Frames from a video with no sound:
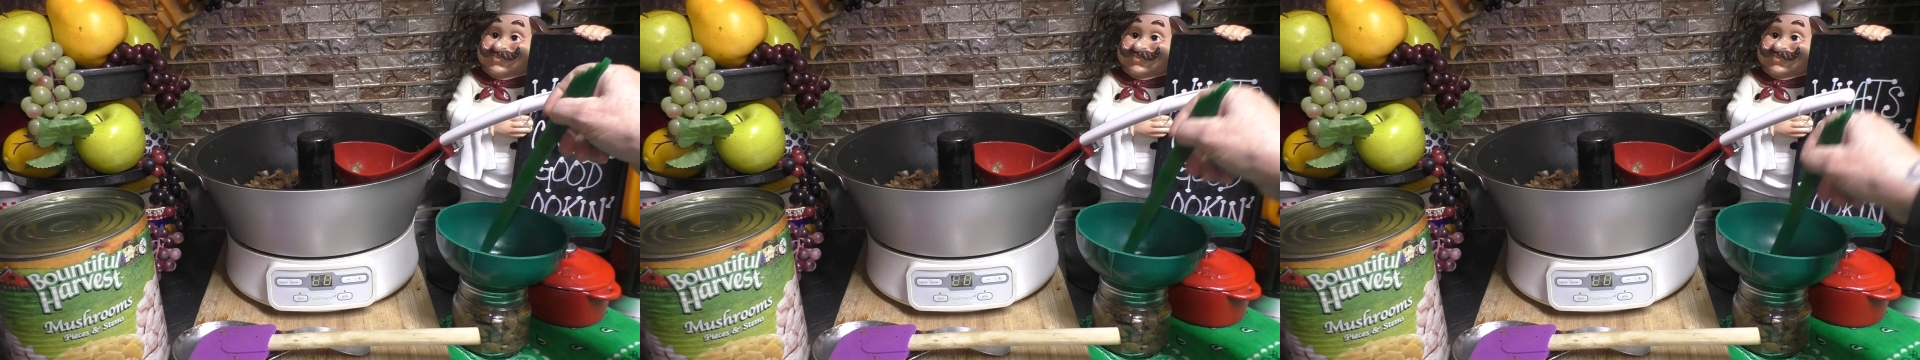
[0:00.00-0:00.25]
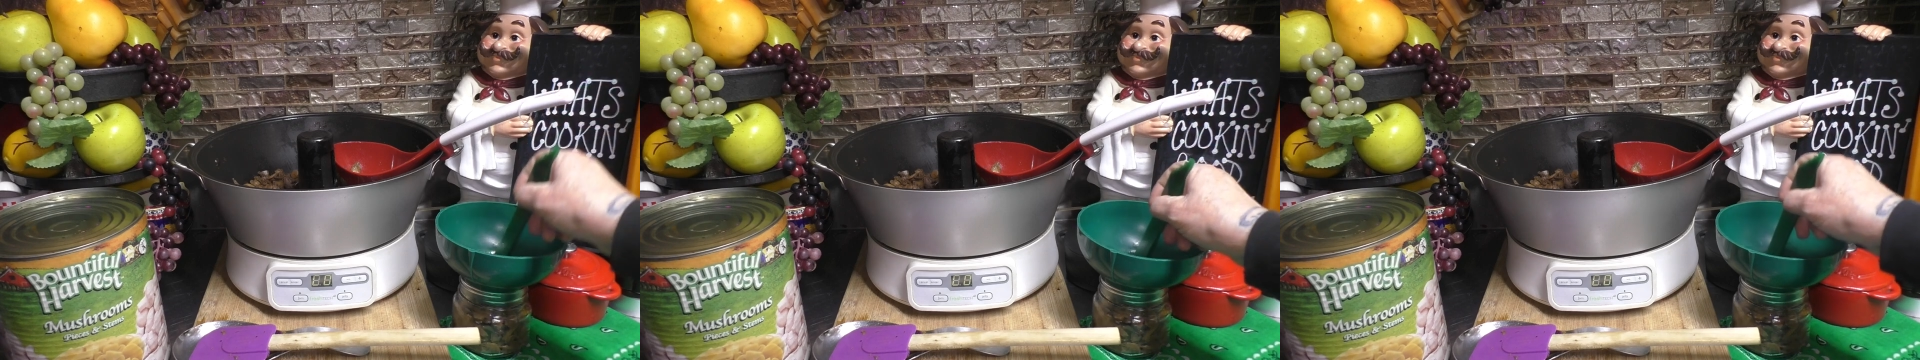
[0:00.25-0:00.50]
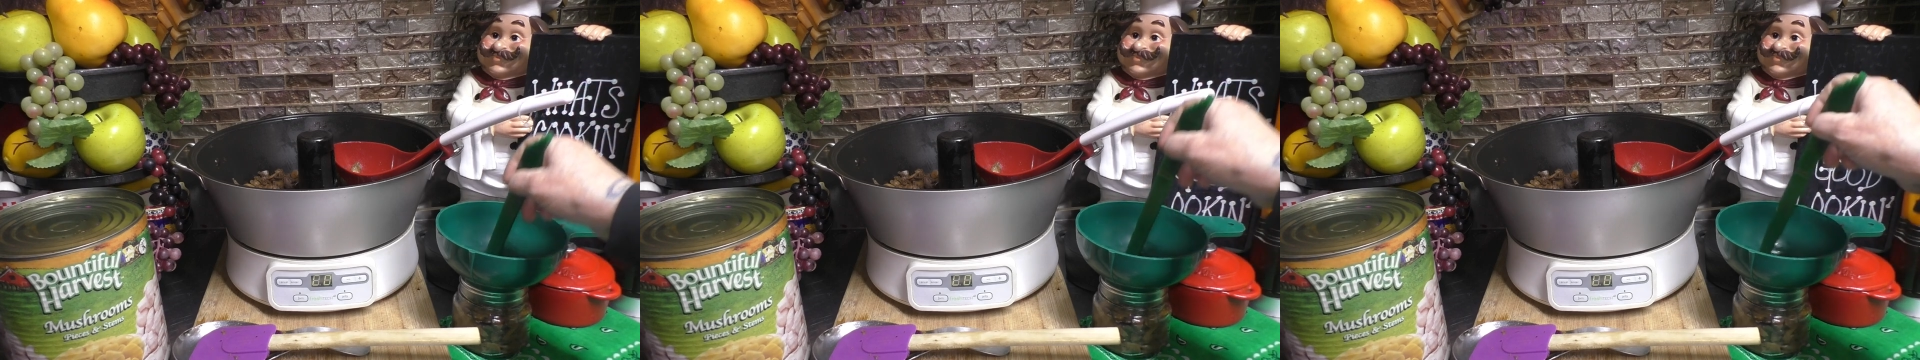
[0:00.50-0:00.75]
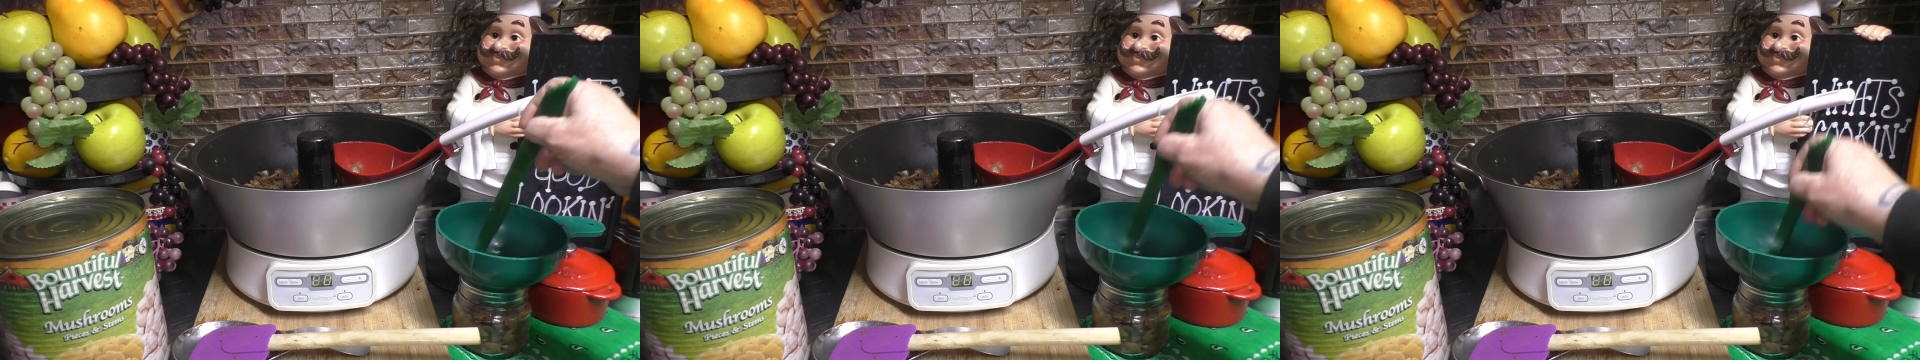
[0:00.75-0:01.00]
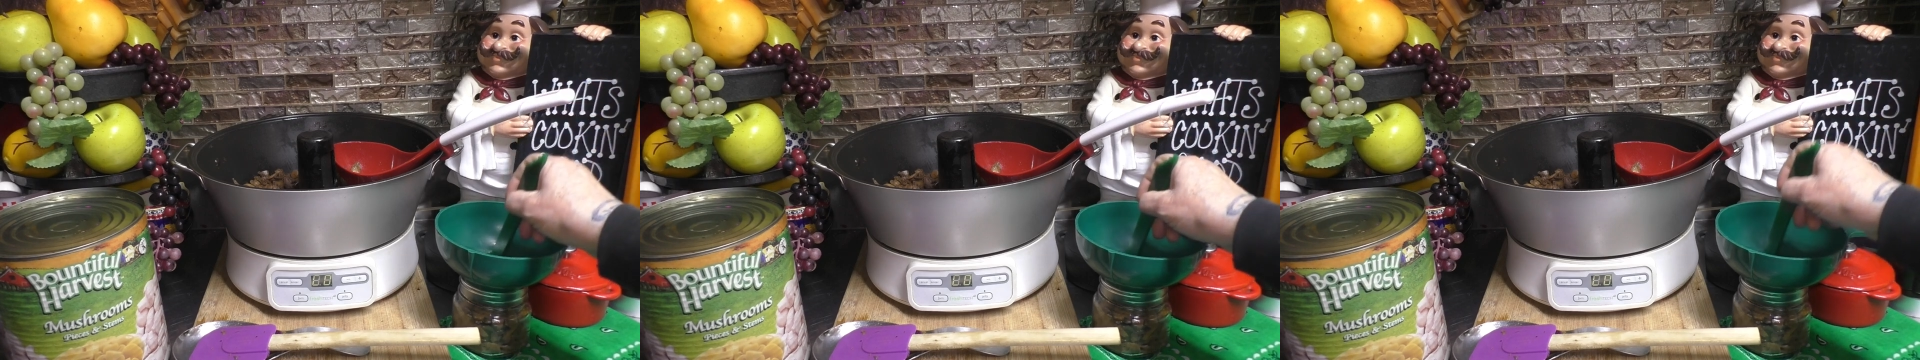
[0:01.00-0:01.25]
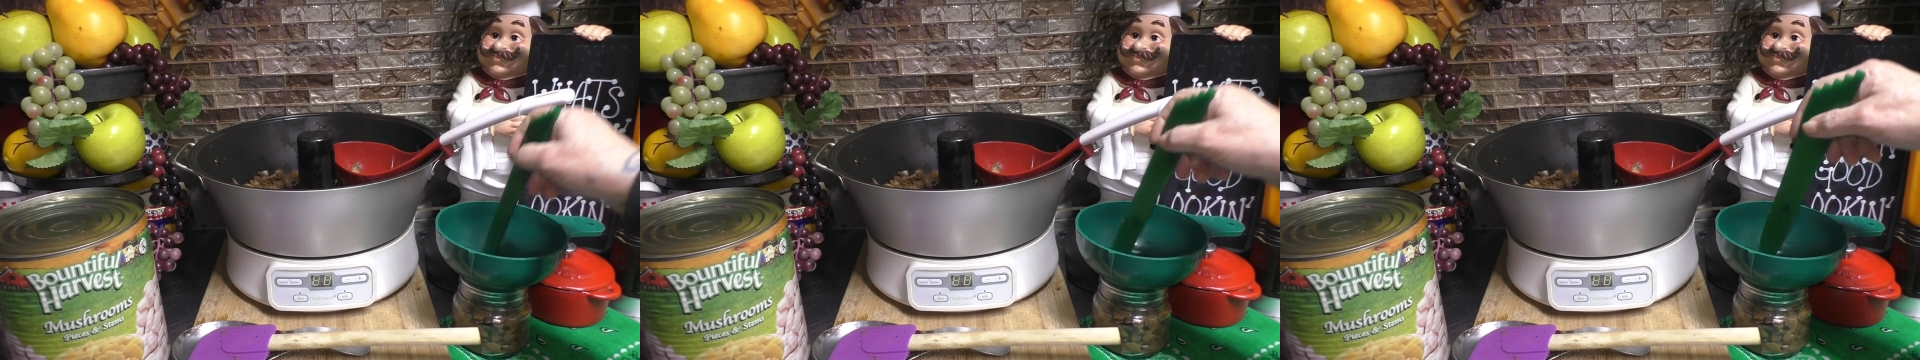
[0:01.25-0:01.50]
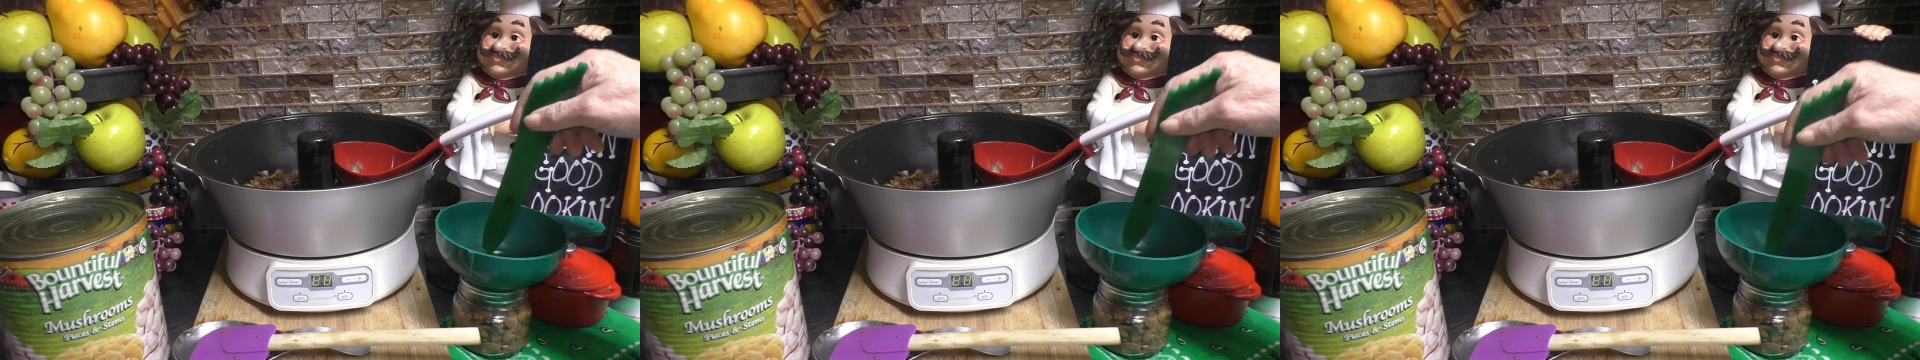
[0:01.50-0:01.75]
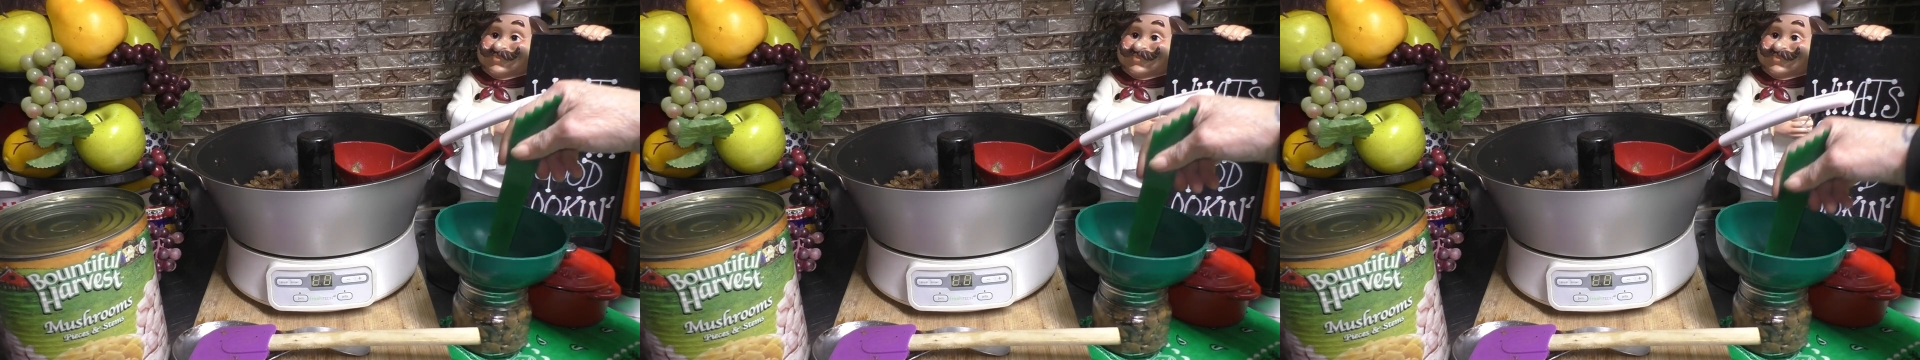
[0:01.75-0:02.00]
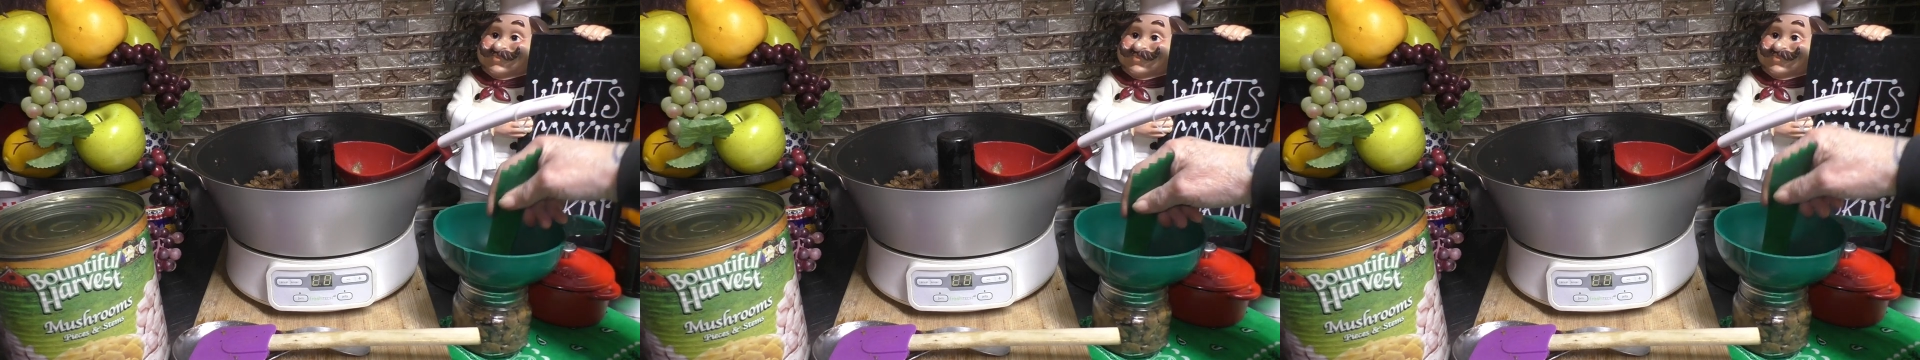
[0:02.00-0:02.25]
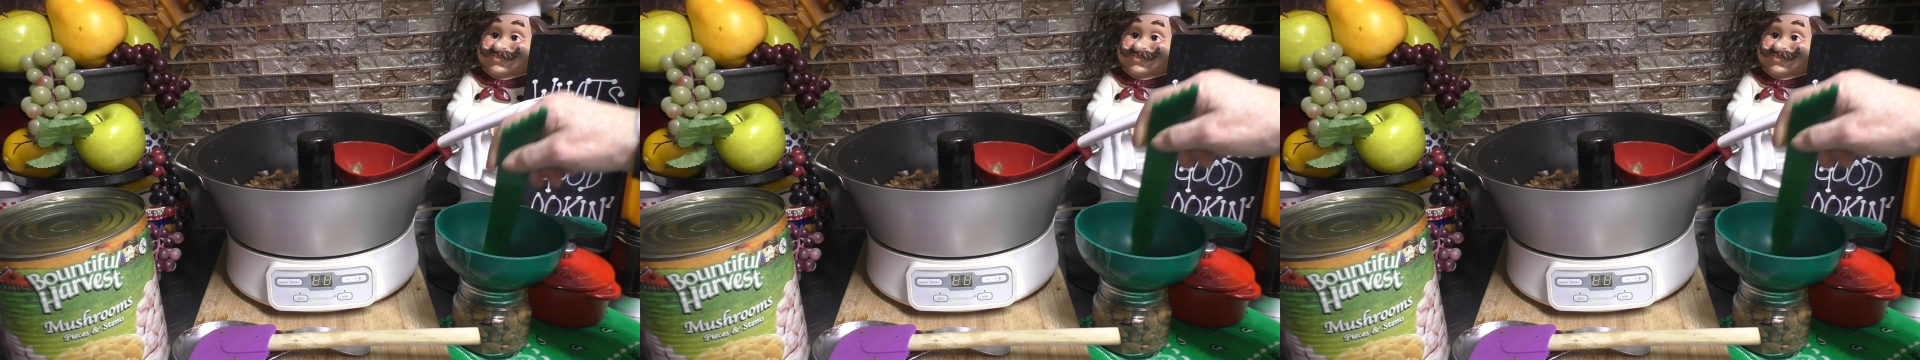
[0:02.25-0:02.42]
[no speech]